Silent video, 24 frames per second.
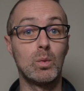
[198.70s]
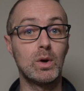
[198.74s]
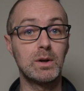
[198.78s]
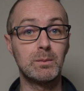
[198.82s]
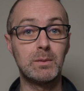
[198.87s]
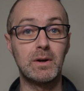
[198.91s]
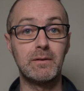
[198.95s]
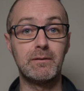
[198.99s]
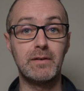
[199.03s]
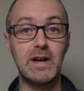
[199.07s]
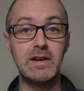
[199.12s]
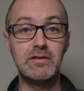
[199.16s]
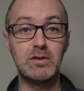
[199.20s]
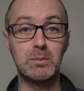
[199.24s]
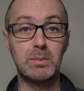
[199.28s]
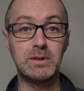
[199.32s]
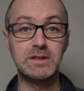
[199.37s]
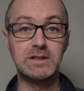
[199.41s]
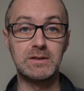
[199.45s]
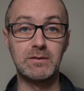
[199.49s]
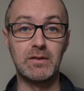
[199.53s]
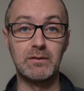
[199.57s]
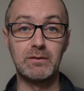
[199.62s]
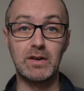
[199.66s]
One of my favourite
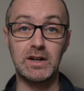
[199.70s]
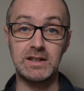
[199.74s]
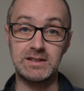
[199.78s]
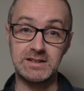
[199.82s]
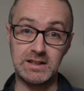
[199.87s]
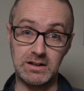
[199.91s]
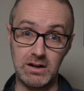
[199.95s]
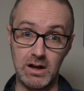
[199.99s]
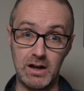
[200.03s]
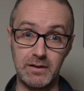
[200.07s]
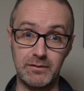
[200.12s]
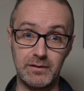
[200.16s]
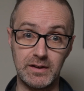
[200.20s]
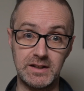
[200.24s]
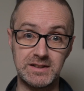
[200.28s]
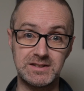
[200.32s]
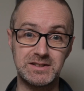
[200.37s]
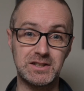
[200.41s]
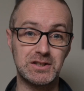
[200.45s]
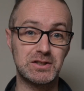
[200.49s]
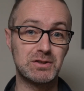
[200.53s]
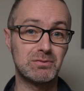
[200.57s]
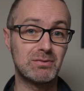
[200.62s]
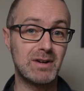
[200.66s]
pieces of advice in life is
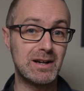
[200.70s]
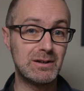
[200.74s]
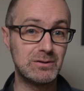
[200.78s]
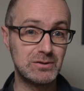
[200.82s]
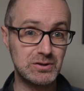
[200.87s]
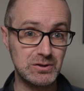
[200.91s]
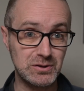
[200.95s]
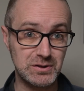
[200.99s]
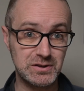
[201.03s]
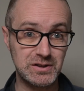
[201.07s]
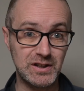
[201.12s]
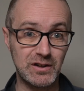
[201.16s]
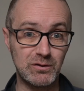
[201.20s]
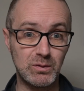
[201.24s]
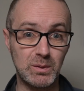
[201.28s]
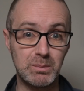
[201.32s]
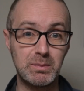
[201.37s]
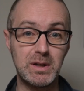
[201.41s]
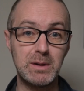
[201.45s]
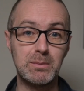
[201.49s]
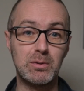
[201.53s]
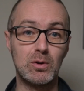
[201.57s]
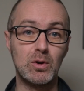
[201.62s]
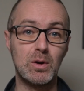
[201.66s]
to surround yourself with
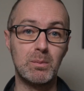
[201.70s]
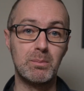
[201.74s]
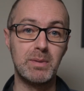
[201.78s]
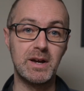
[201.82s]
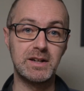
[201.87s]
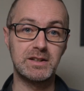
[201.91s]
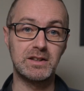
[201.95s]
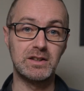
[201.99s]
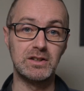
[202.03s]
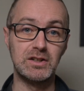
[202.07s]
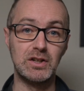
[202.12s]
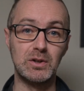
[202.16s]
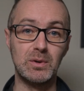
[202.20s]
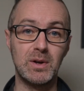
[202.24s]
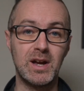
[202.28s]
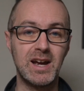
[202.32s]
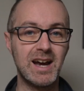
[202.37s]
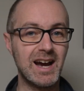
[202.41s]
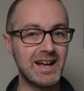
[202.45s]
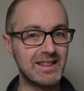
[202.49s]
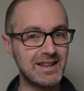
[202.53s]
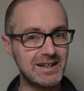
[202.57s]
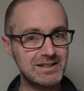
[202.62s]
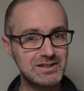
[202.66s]
people who are better than you,
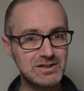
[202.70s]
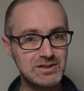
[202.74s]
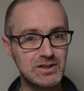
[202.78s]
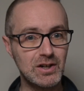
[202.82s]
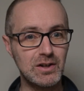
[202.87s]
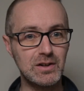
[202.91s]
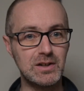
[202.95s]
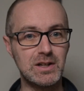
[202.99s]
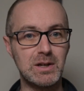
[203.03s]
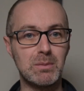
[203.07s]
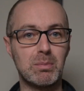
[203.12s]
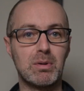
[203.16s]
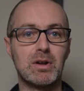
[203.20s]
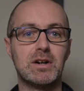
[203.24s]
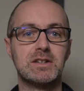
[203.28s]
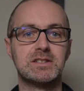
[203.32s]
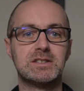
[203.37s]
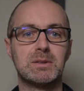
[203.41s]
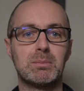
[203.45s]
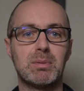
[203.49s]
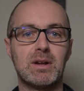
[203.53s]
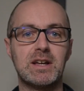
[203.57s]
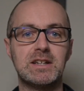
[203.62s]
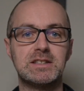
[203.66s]
and that certainly applies
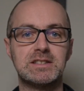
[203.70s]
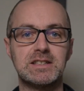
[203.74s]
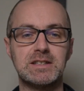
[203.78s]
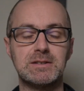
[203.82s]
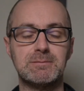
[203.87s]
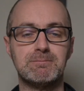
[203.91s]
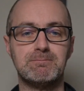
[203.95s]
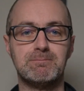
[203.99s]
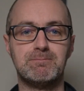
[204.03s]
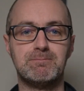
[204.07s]
to plating.